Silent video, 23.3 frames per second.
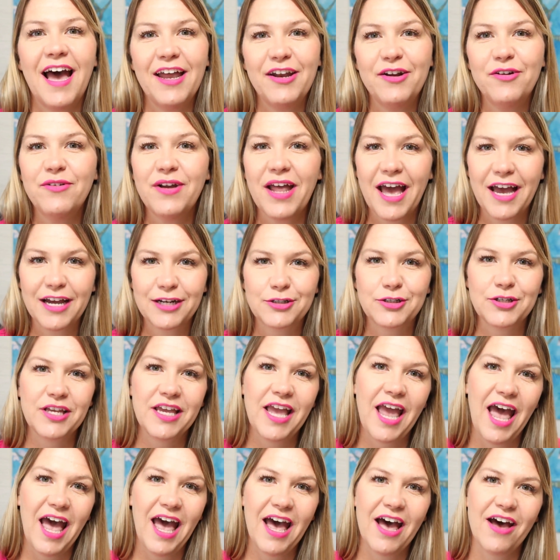I don't actually
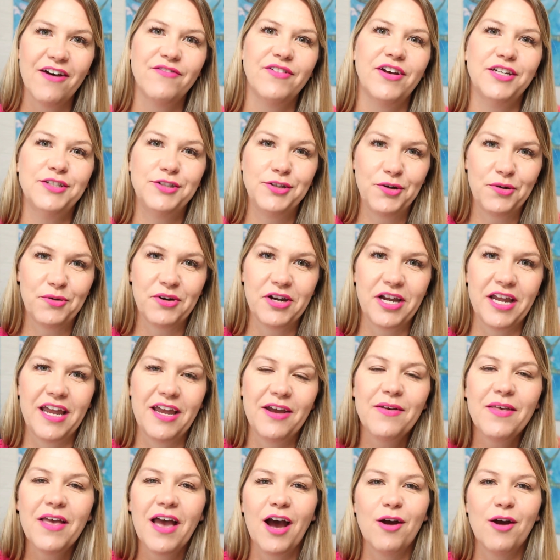have a degree.